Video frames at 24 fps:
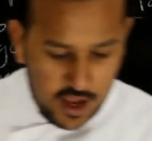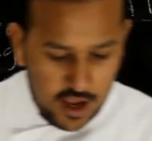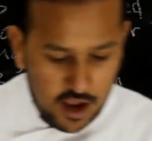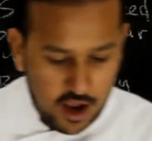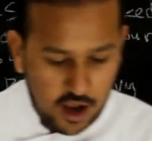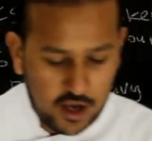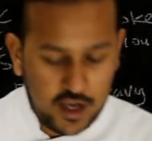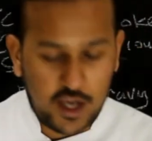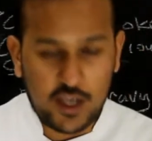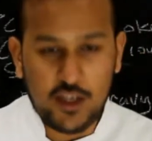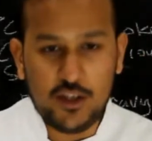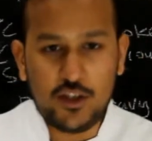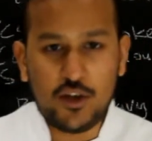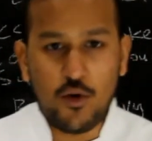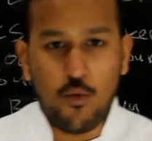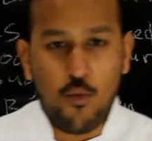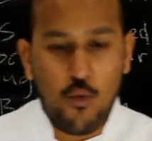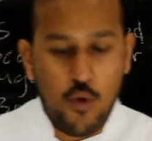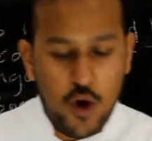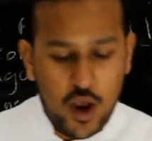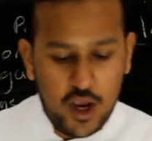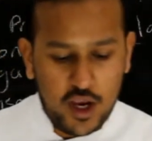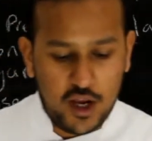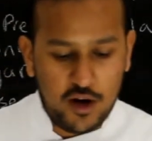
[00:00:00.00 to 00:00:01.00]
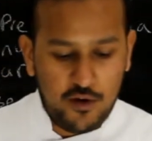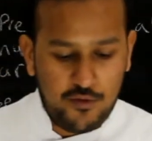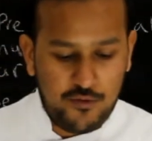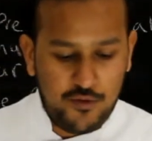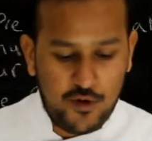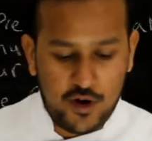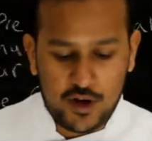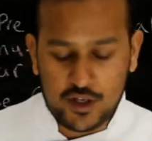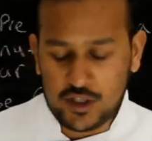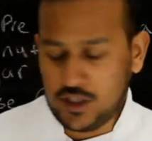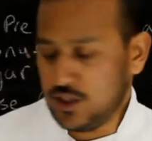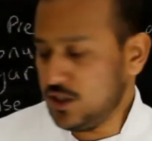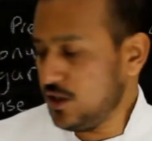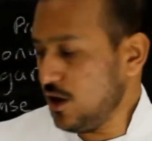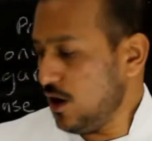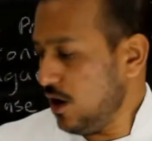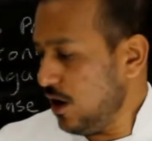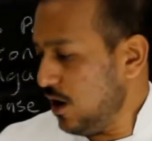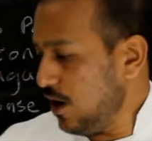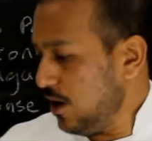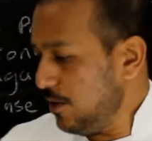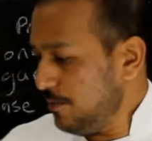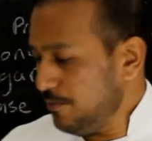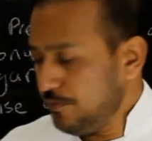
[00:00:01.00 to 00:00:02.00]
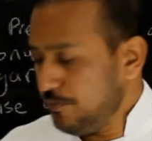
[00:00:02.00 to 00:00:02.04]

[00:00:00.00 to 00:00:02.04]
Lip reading: Okay, so we're going to first start